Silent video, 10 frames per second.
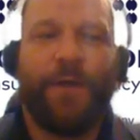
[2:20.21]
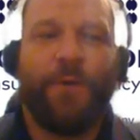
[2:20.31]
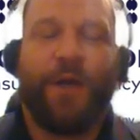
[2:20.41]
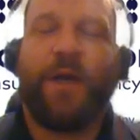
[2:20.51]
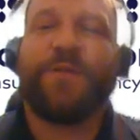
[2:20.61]

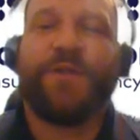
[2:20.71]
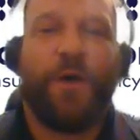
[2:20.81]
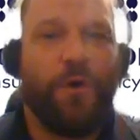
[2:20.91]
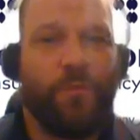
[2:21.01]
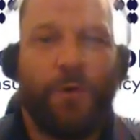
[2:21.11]
When it comes to
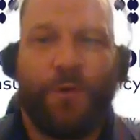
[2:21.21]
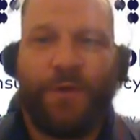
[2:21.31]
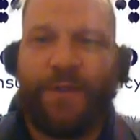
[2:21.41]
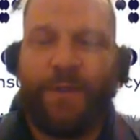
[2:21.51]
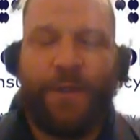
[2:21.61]

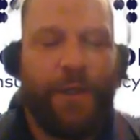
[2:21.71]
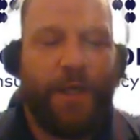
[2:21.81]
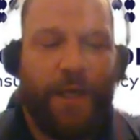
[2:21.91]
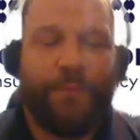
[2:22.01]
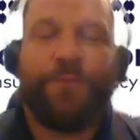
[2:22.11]
homeowners,
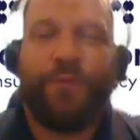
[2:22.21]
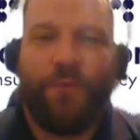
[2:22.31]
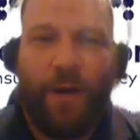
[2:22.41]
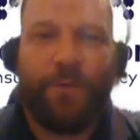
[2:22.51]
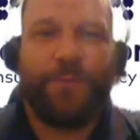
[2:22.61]
it
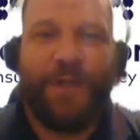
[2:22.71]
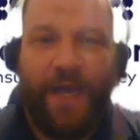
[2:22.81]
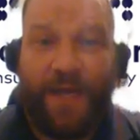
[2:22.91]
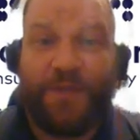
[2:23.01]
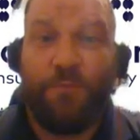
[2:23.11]
probably
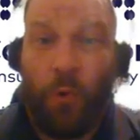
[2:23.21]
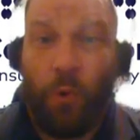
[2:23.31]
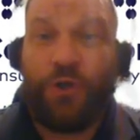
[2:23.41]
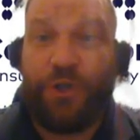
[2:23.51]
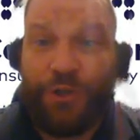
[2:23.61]
has
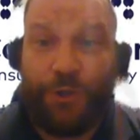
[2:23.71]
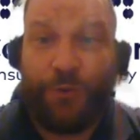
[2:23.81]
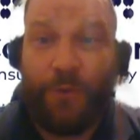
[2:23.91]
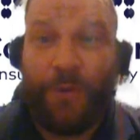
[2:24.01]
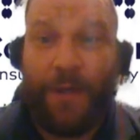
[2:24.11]
more to
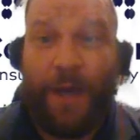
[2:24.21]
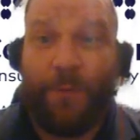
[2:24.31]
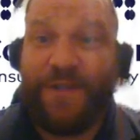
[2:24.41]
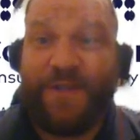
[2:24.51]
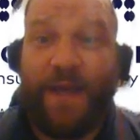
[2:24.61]
do, I
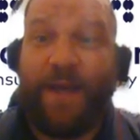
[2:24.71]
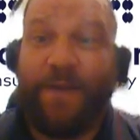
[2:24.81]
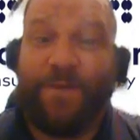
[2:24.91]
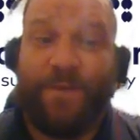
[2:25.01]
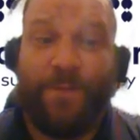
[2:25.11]
would say,